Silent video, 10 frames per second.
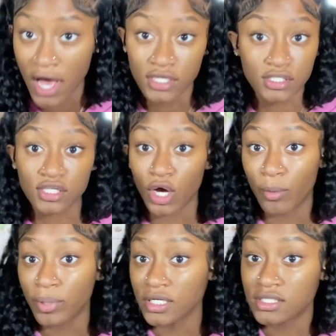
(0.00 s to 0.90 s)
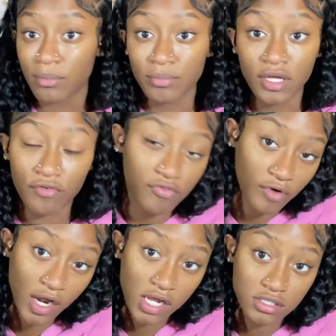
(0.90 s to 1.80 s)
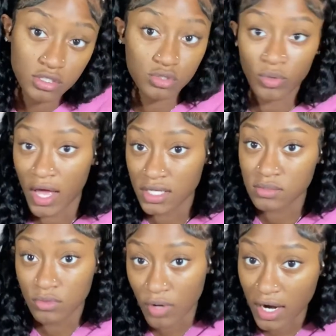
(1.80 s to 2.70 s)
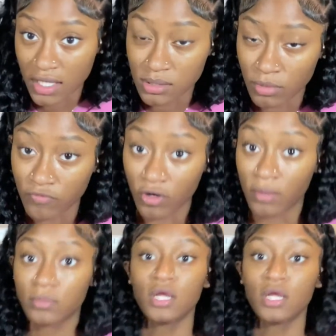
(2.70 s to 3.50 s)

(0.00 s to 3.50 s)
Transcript: So please don't be afraid to ask me where I got something from.